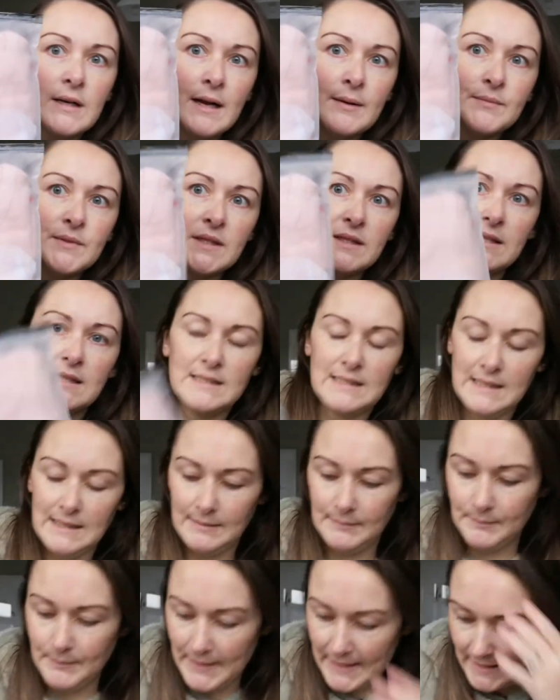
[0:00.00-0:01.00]
comes in this
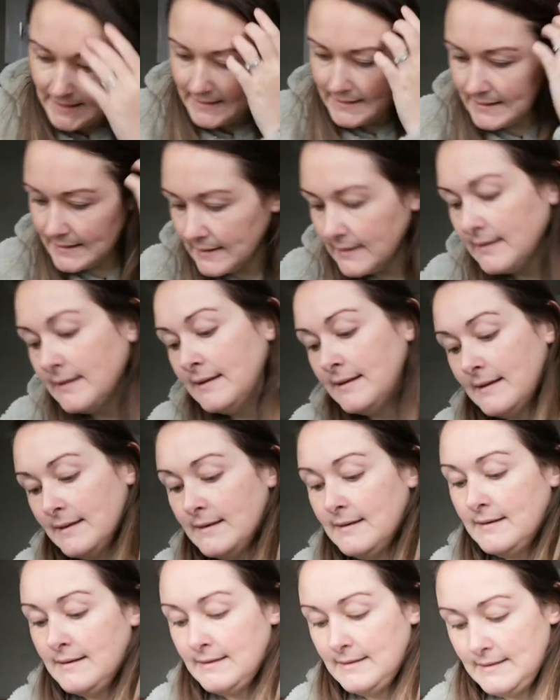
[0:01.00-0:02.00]
little bag.
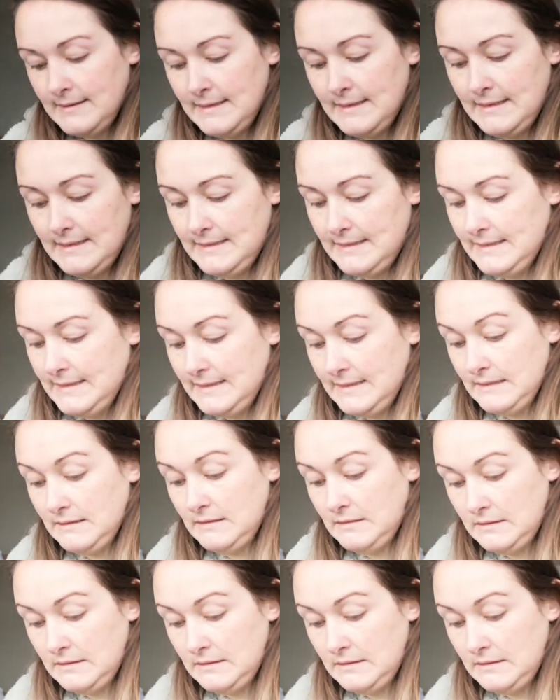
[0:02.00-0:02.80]
I